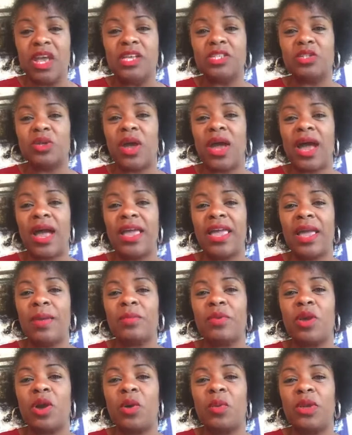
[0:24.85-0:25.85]
So I
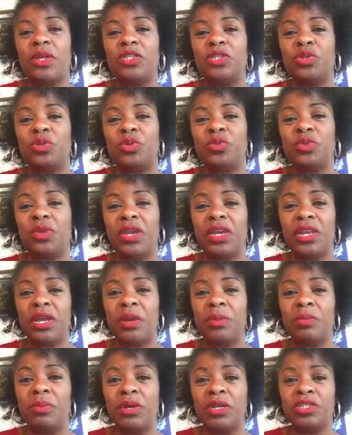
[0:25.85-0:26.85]
am going to read
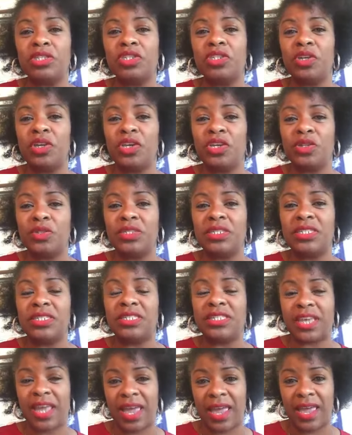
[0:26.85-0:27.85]
a book to you
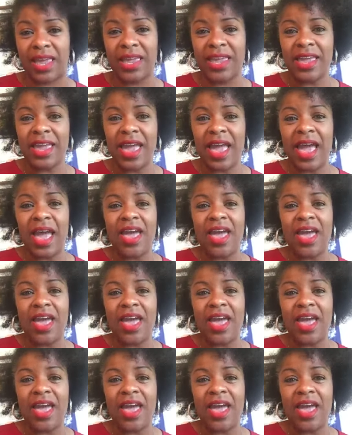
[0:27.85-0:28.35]
today